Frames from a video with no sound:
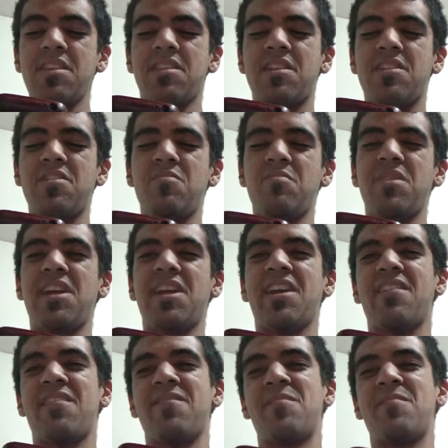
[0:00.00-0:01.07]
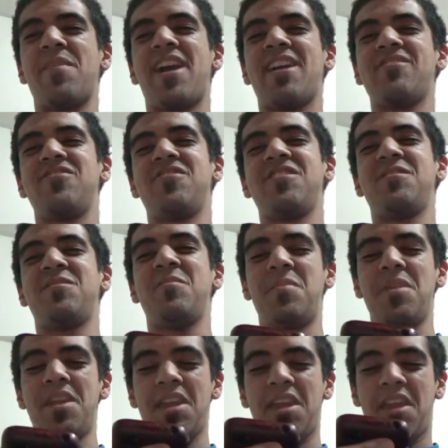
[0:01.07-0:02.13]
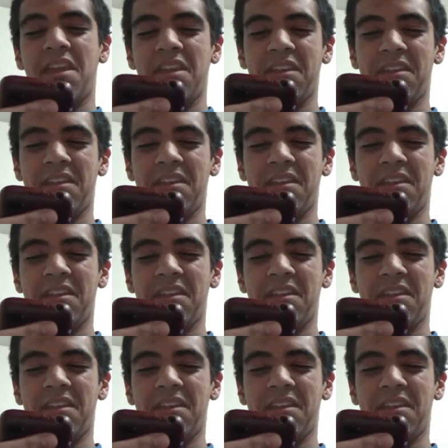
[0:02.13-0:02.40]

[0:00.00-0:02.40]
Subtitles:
than you may have imagined it to be."